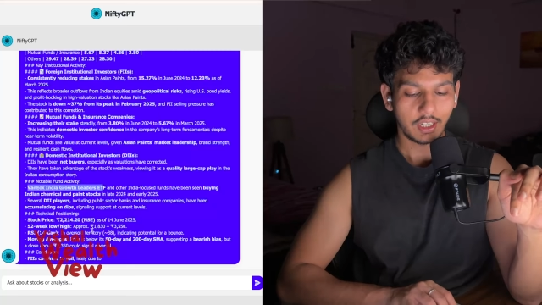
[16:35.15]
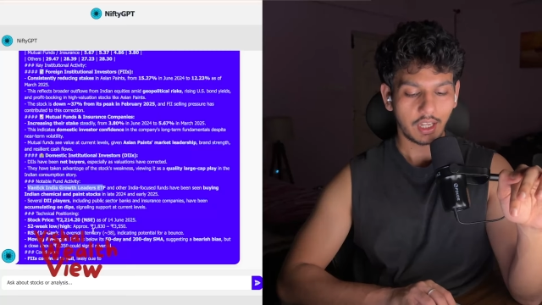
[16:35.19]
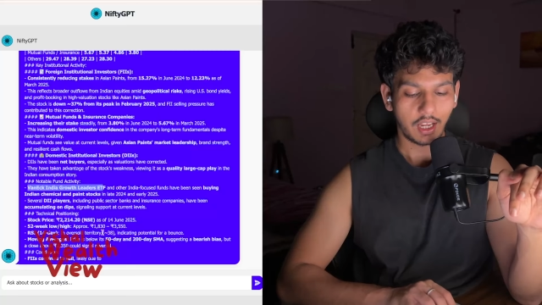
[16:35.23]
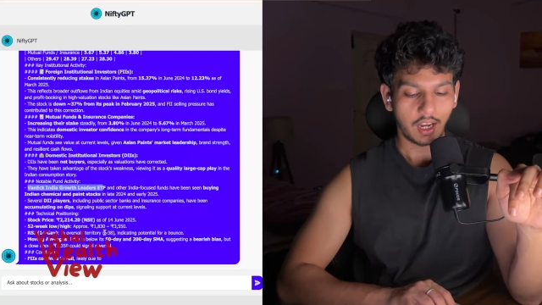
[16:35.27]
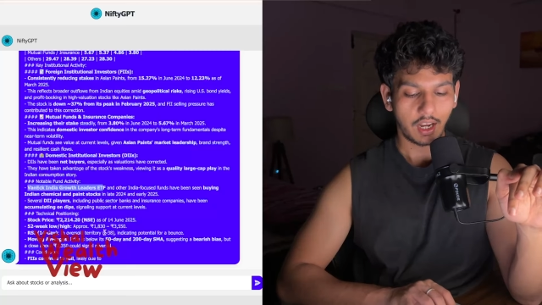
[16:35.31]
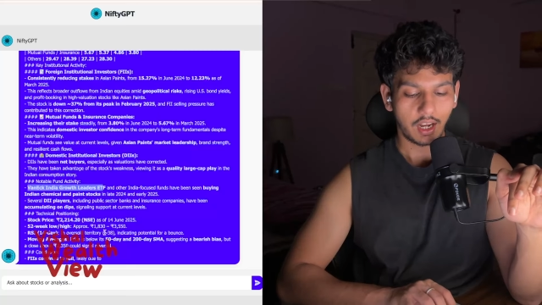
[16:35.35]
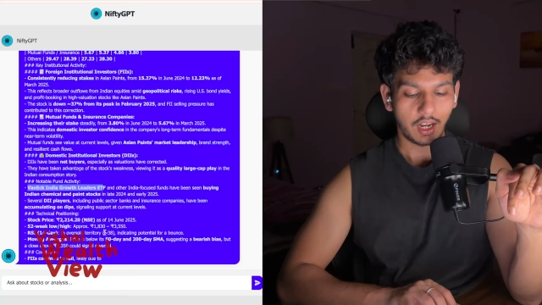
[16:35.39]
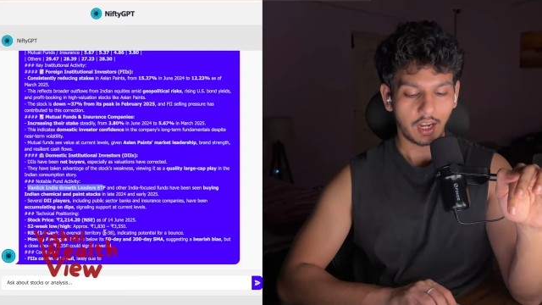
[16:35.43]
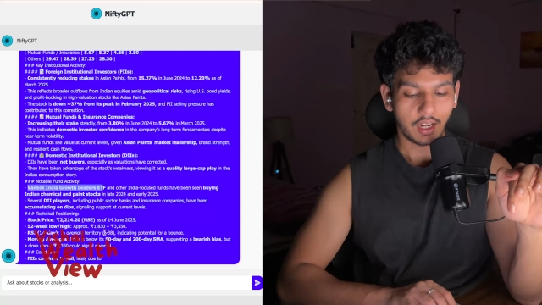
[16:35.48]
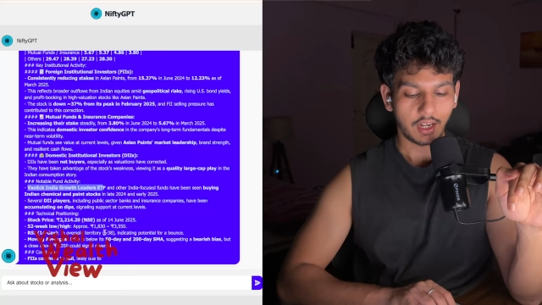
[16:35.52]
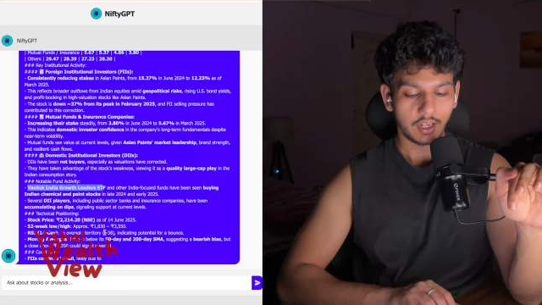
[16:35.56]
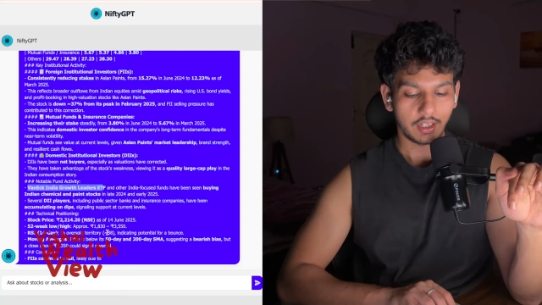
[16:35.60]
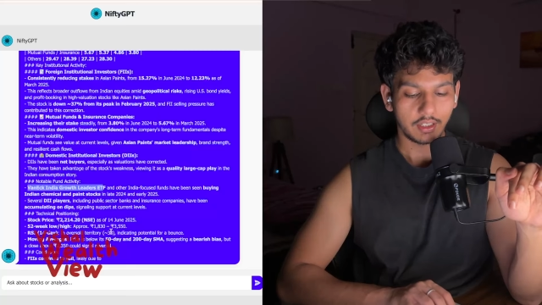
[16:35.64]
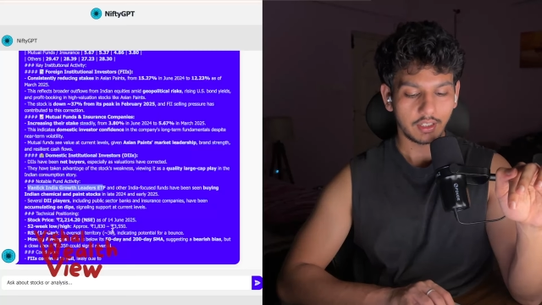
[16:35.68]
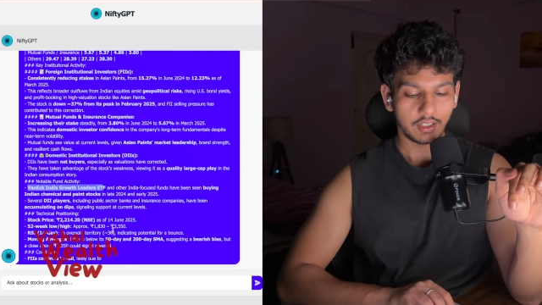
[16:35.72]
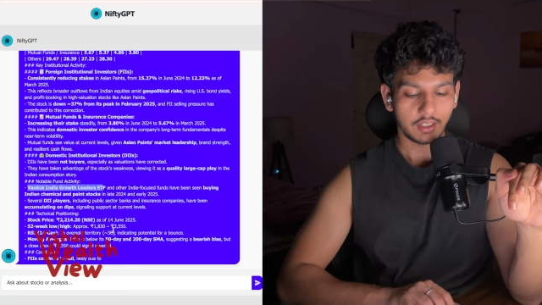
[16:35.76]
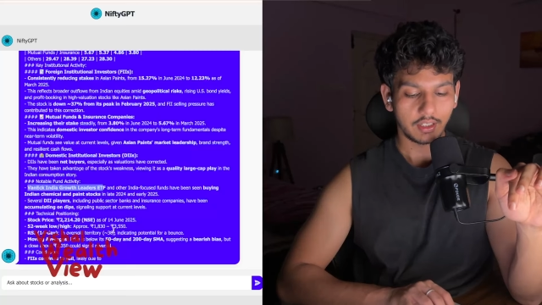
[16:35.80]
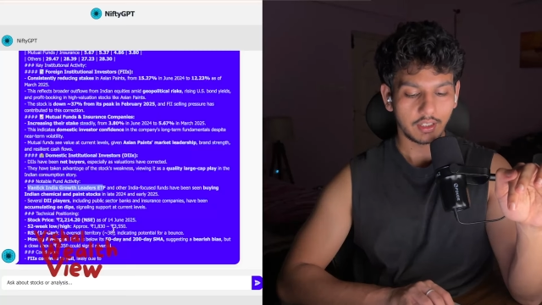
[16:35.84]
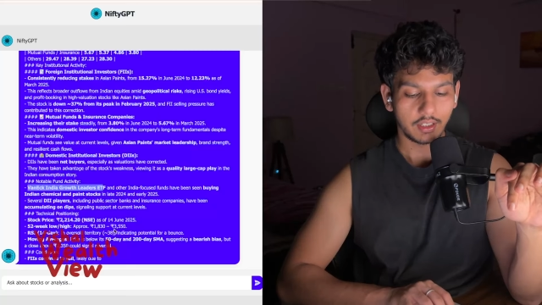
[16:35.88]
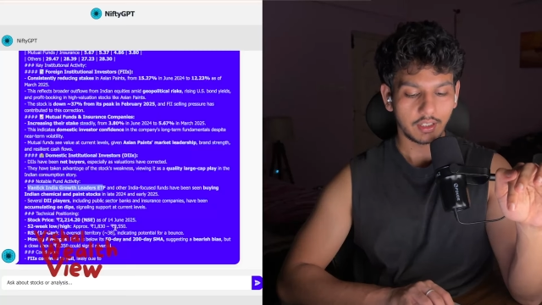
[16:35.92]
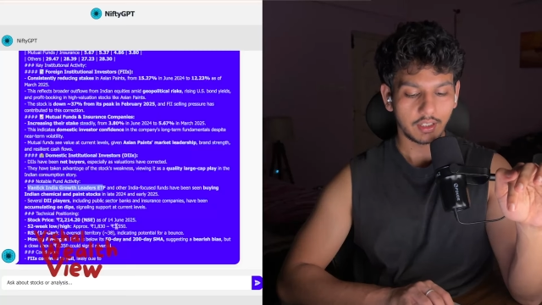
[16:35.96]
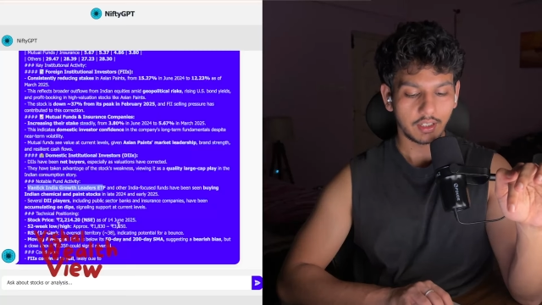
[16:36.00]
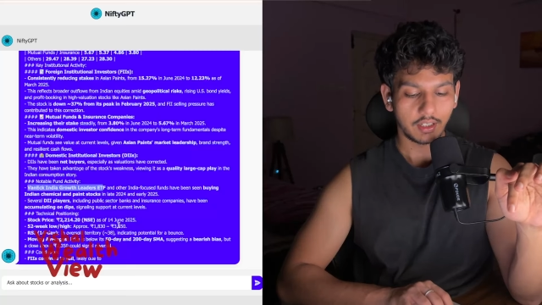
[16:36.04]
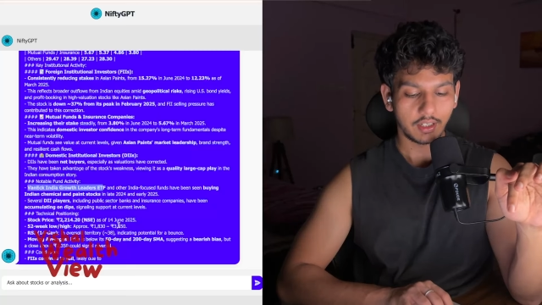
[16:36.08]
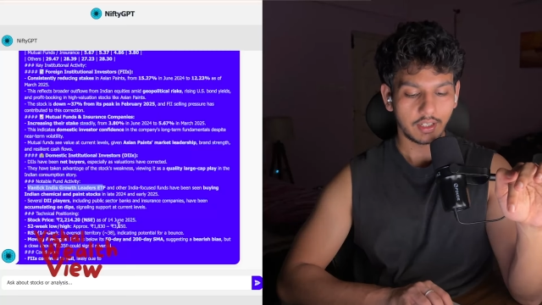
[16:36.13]
and
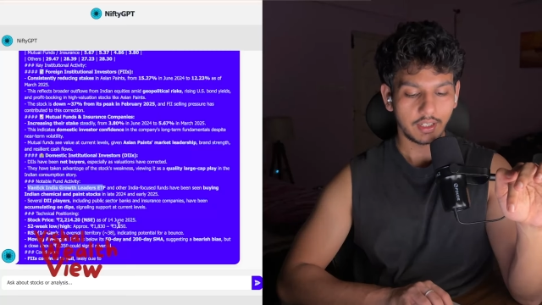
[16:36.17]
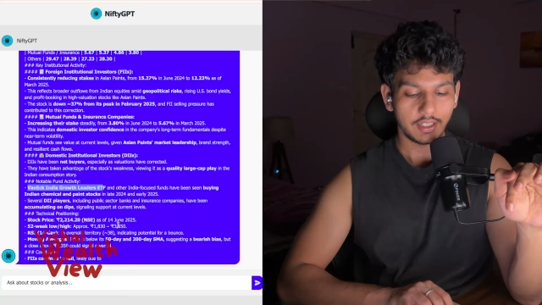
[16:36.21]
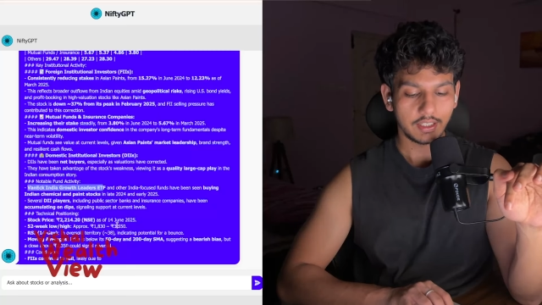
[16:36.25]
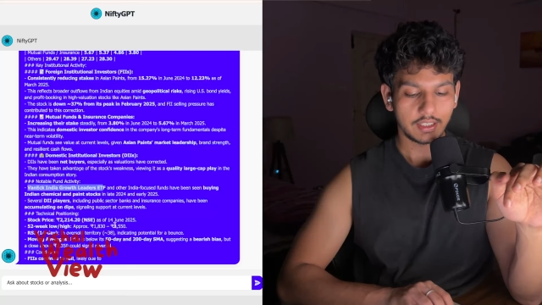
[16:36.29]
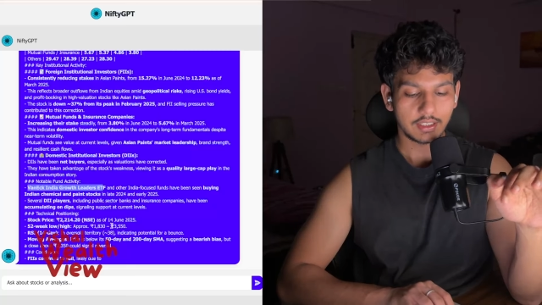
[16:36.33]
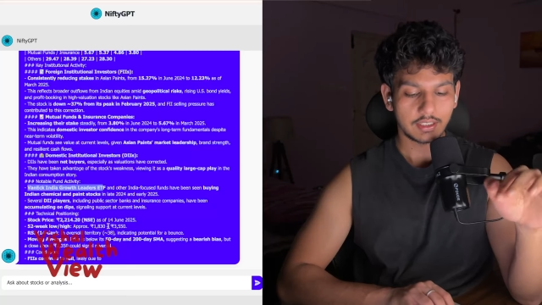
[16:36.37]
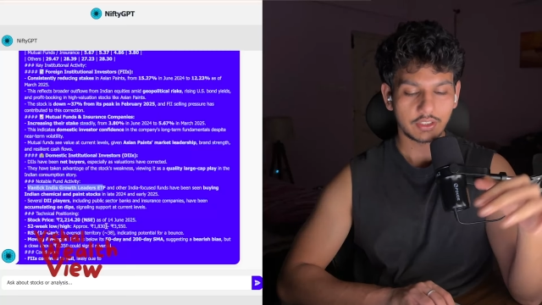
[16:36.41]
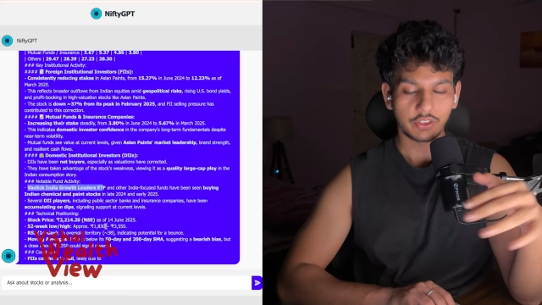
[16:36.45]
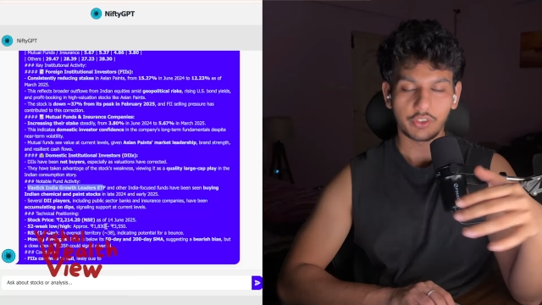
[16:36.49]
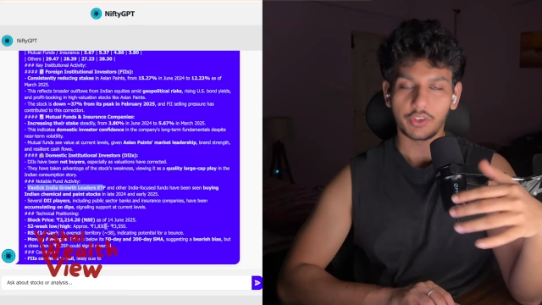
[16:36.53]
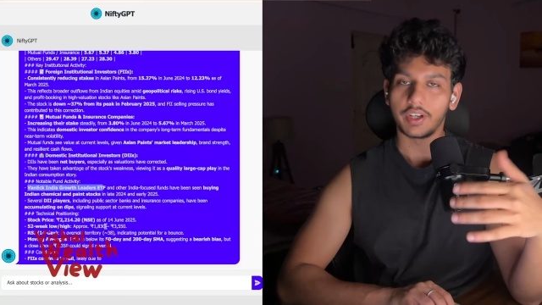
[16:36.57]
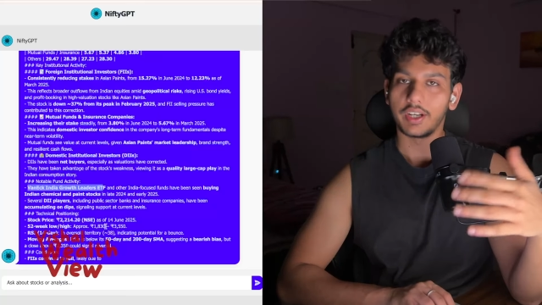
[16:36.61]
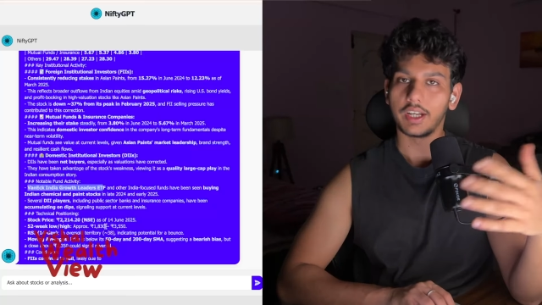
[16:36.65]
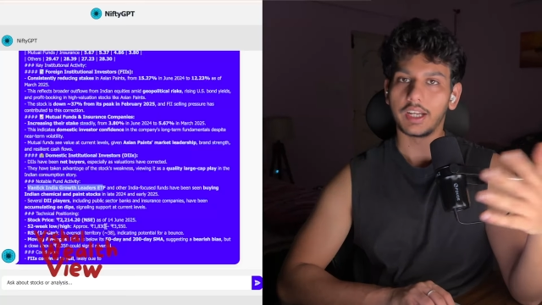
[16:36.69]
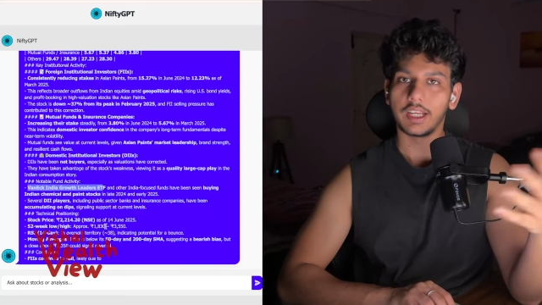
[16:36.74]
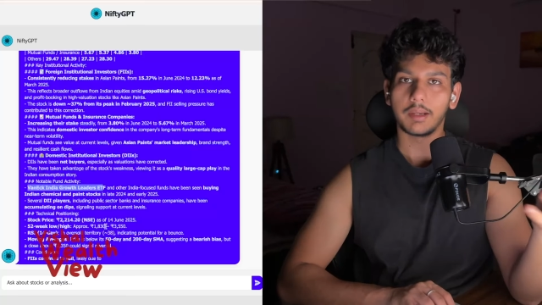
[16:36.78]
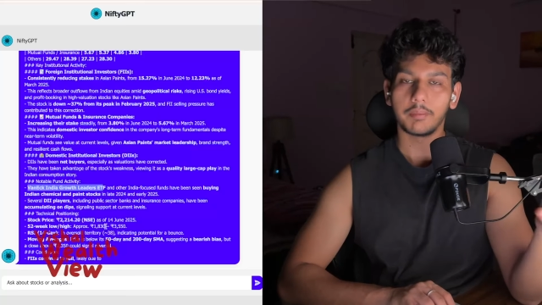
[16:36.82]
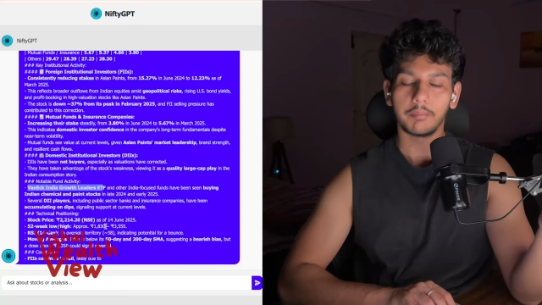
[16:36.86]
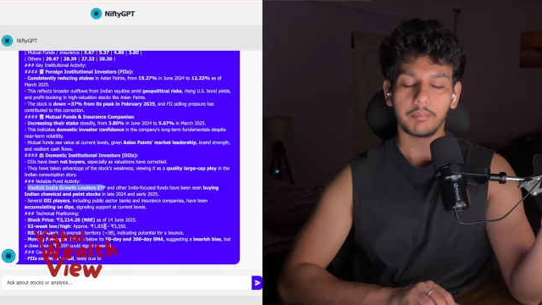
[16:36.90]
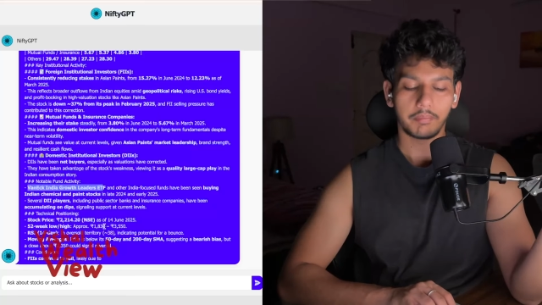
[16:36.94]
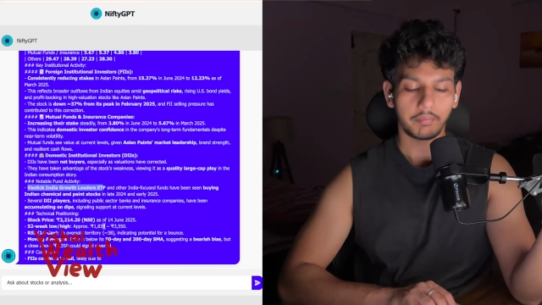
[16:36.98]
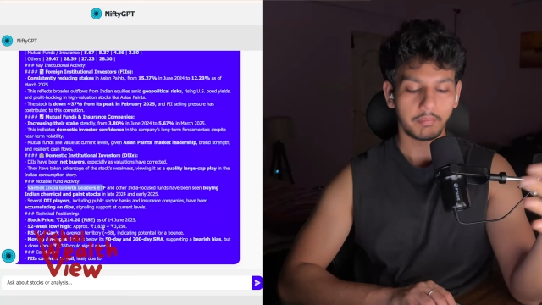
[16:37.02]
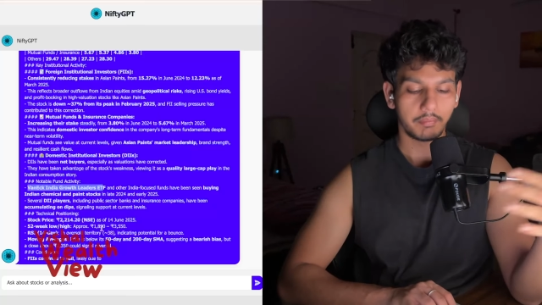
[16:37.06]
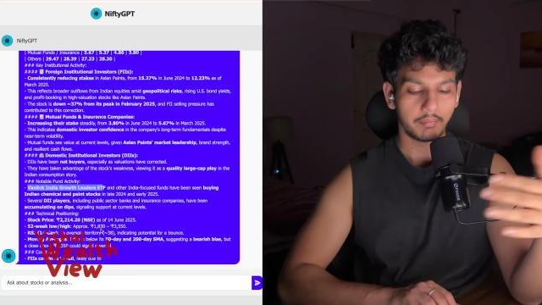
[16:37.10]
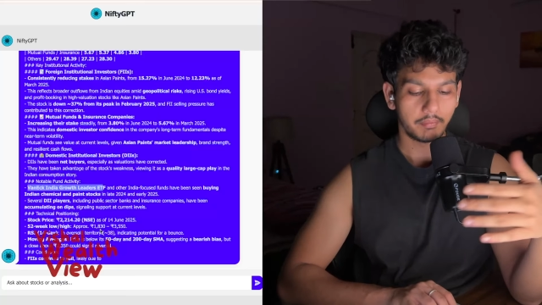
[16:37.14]
it's
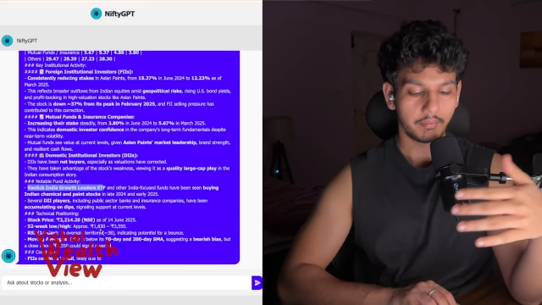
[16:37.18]
trading